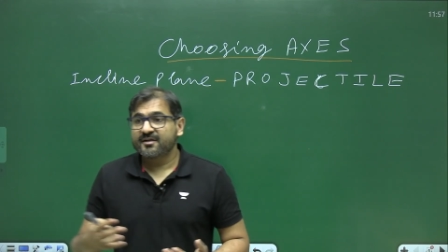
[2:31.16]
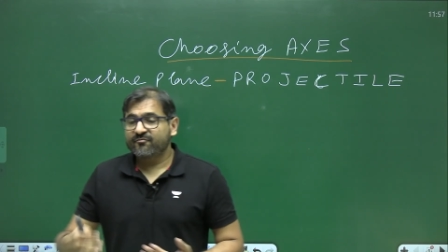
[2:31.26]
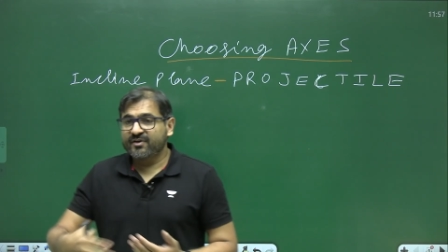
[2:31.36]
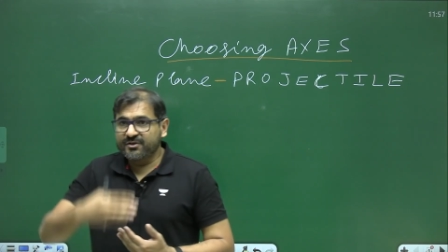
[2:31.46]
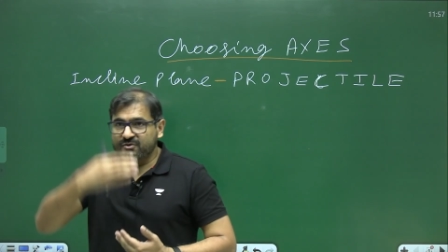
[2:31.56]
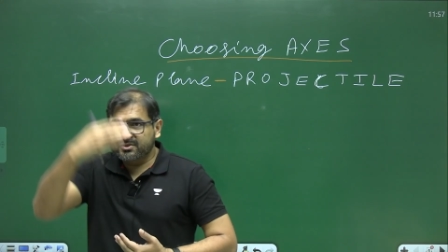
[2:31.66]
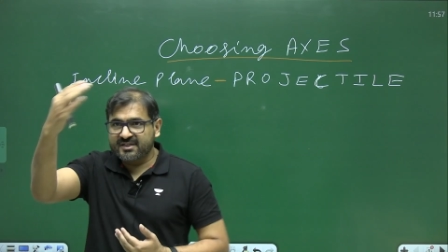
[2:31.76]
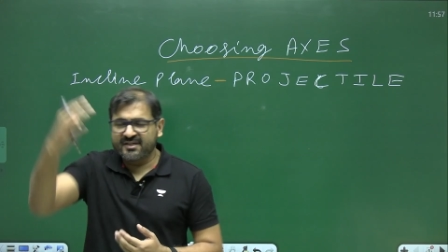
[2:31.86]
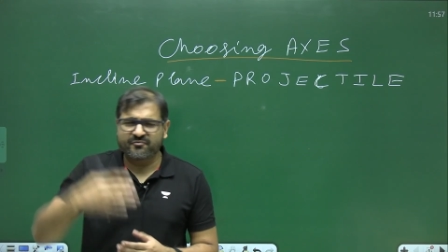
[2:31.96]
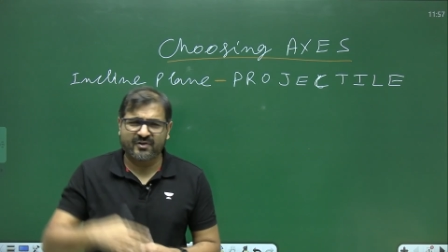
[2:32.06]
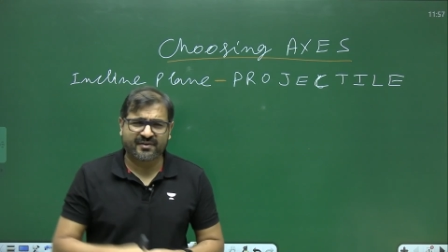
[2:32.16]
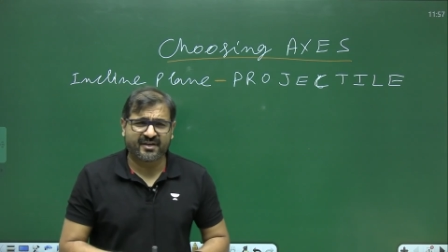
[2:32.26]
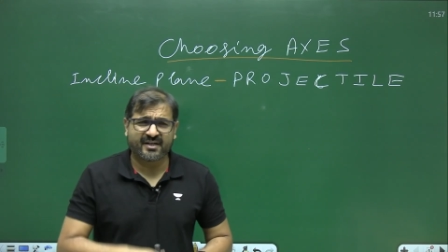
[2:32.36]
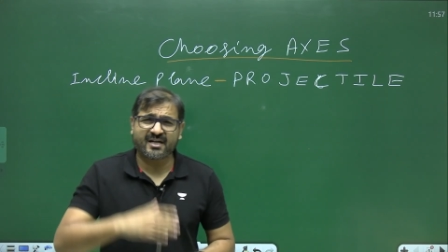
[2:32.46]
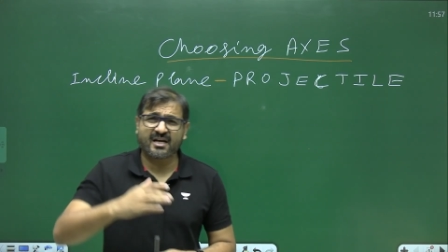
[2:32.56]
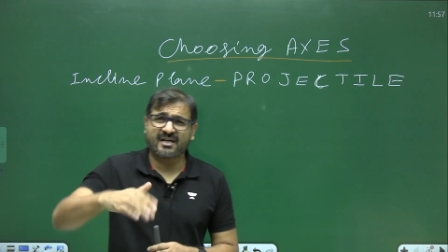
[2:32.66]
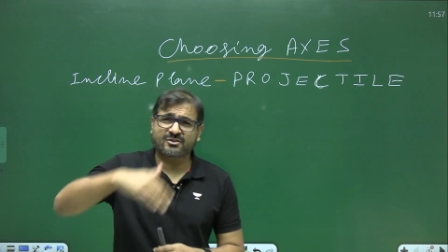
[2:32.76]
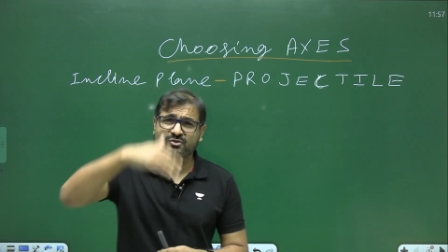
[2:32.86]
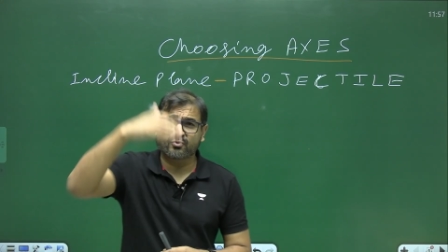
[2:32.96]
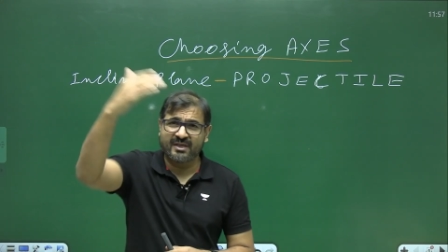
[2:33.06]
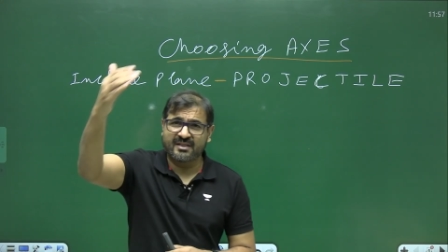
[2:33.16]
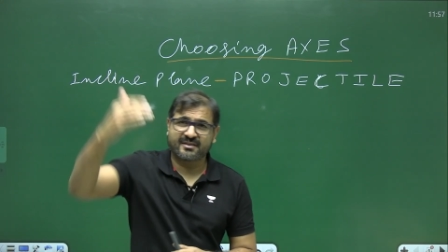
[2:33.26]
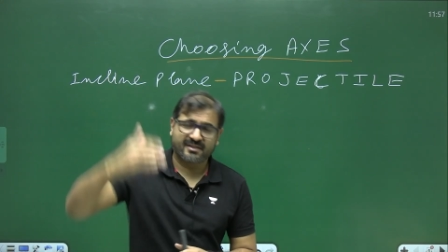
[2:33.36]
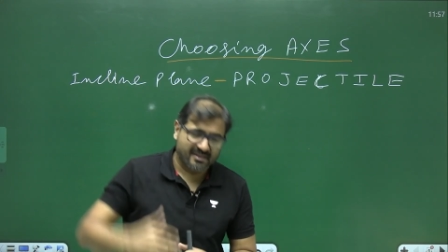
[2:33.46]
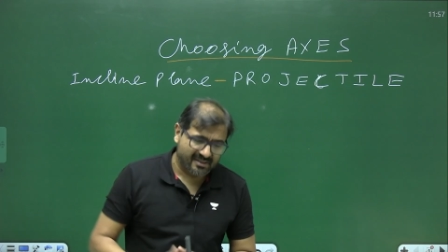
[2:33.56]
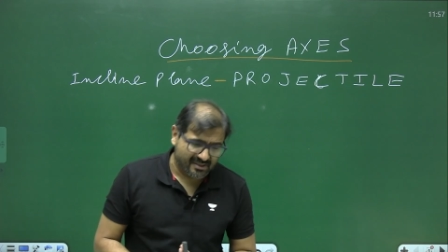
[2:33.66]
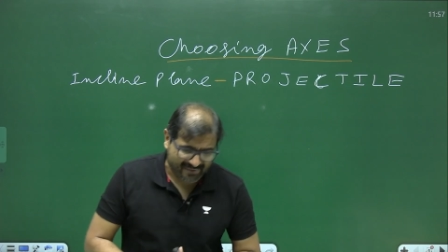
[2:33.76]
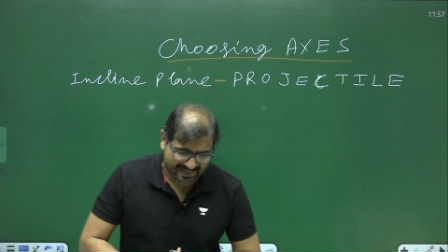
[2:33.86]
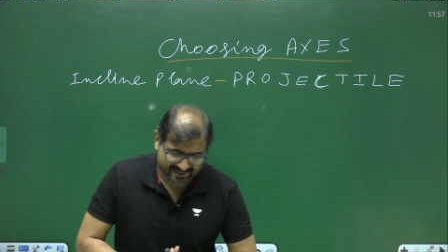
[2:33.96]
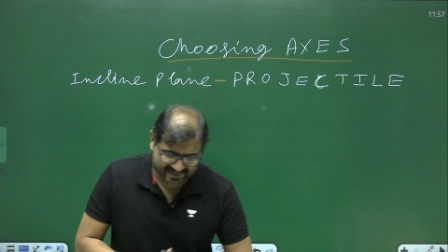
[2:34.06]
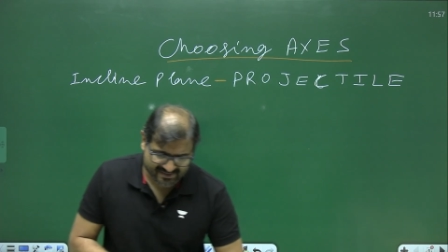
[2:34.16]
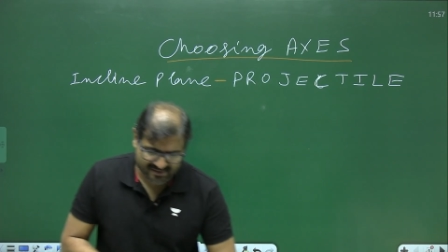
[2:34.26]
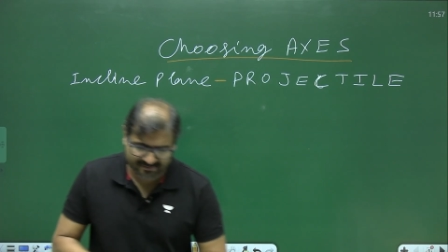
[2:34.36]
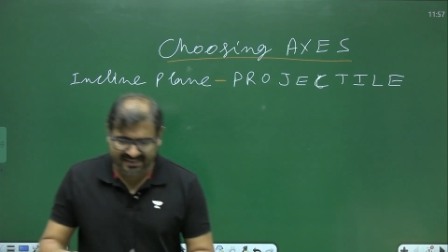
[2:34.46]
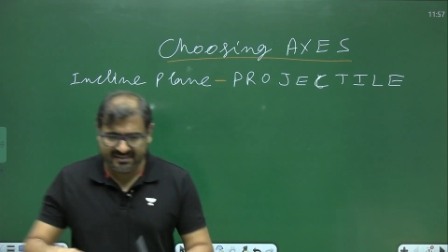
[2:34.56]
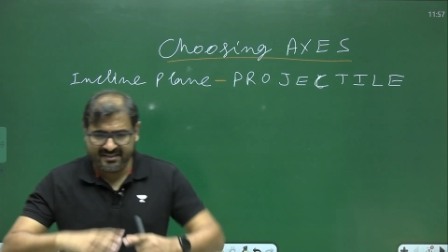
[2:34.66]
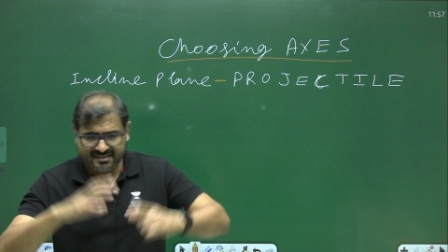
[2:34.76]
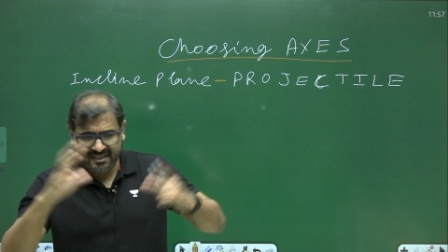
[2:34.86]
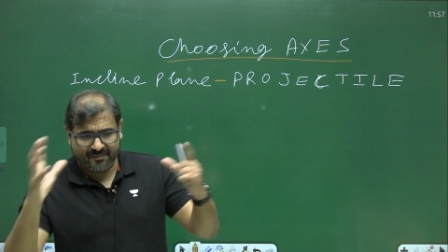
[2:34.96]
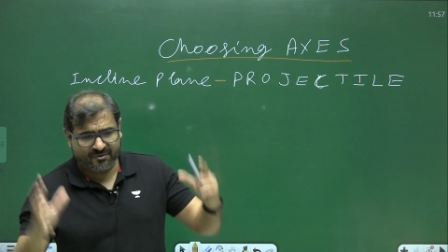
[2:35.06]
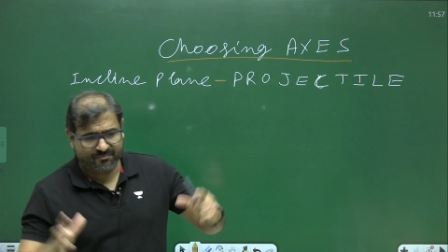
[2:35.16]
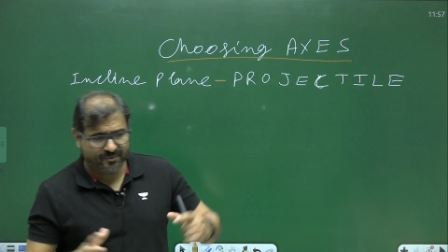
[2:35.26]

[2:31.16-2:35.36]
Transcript: when you study further in class 12th, magnetism and these type of